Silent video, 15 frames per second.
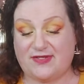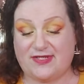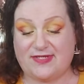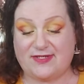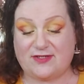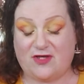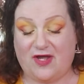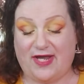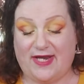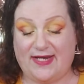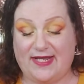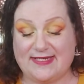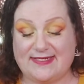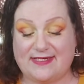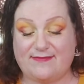this has got in
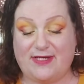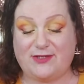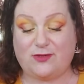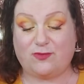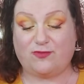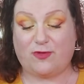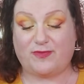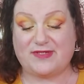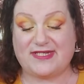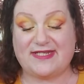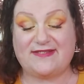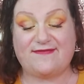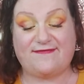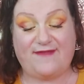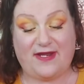it, it says magical
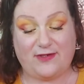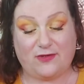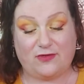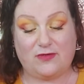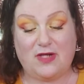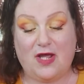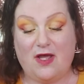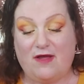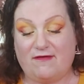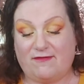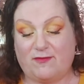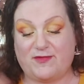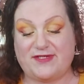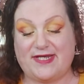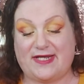properties, fennel
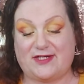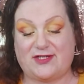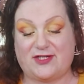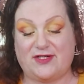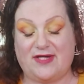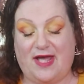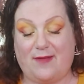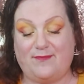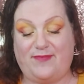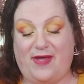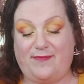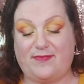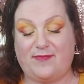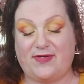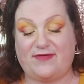for protection and
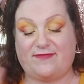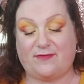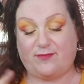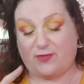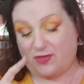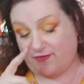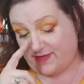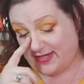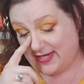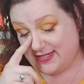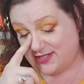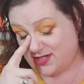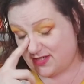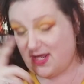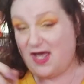peppermint for
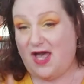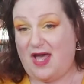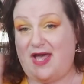purification.